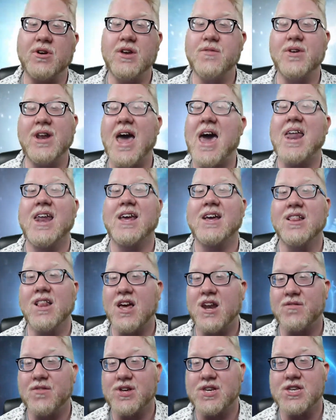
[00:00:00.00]
even adding a lot
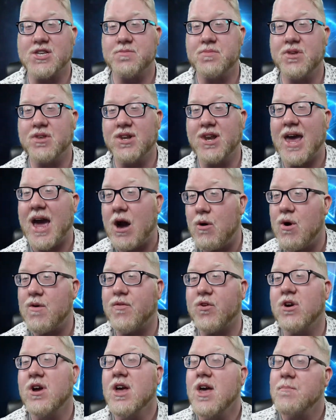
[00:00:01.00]
of accessibility.
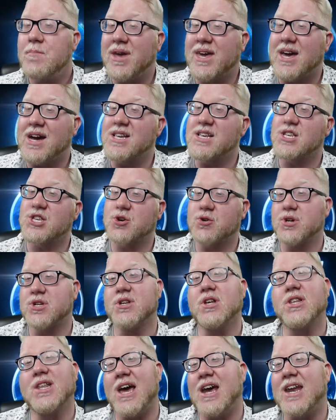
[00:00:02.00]
However, because it's
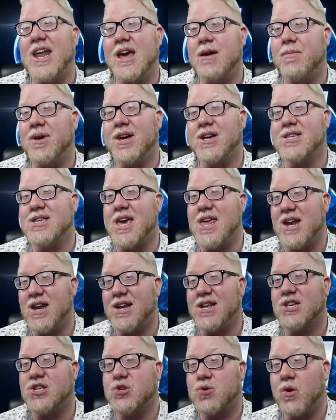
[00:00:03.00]
Crystal Dynamics and it
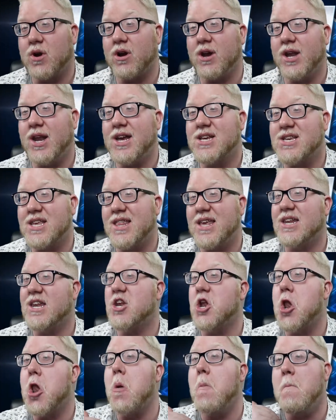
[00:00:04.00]
is Square Enix, and they did
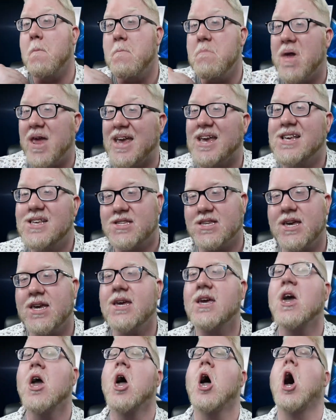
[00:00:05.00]
an
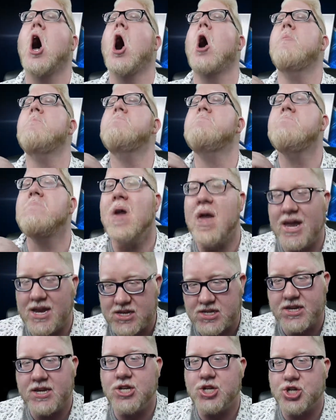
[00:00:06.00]
amazing,
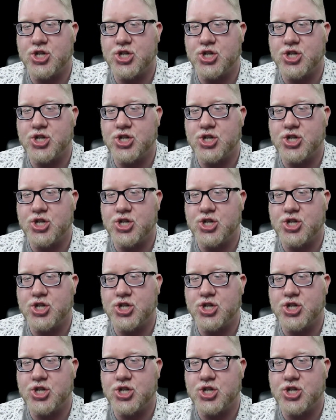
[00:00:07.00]
amazing